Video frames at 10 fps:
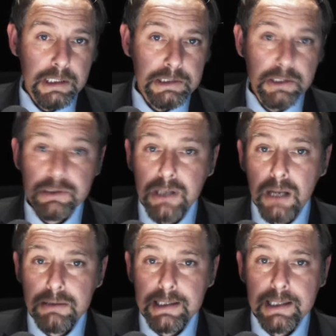So
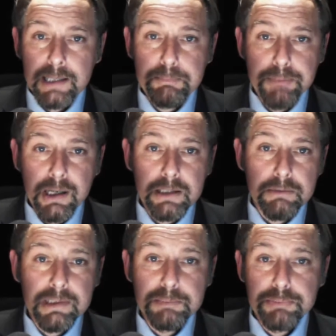slowly, the burner
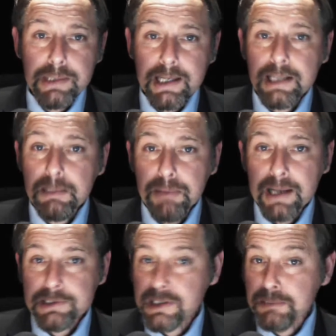is bringing the
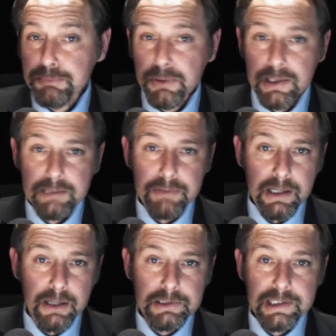pan to the boil in
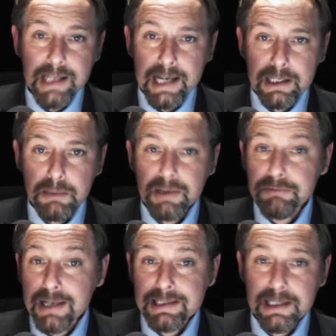regard to the economic
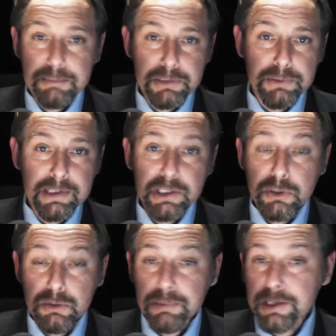wrestling between the
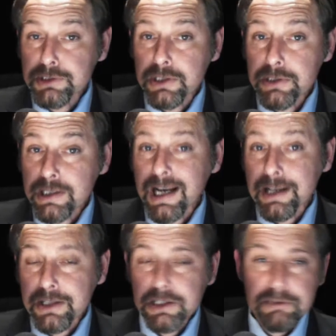European Union
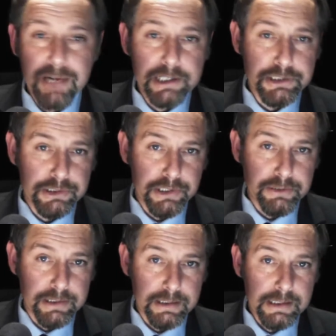and the Eurasian
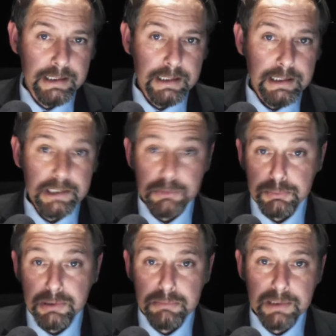Union. This will
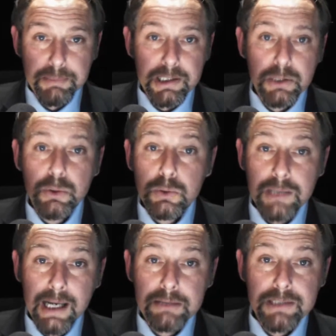probably be called
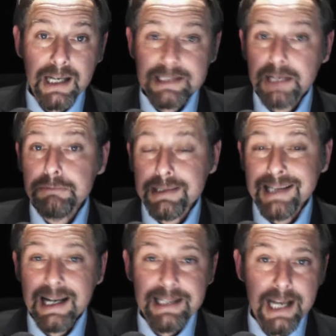out as a
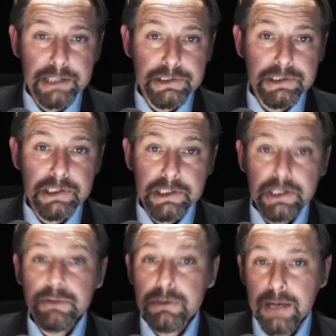retaliation to the
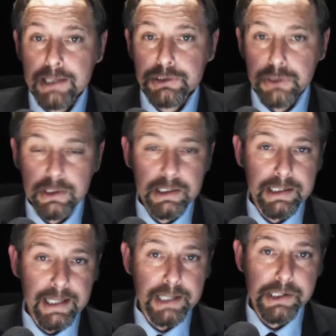Ukraine joining
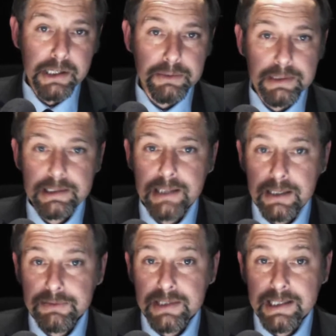the EU instead
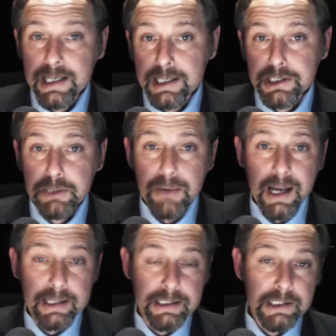of the
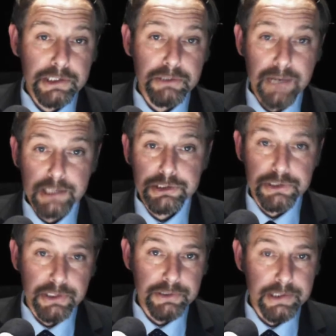EUA, Eurasian
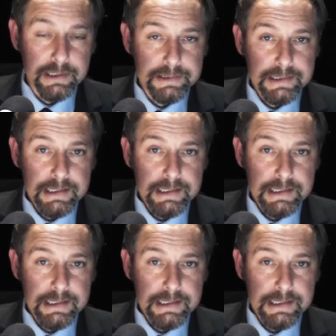Union.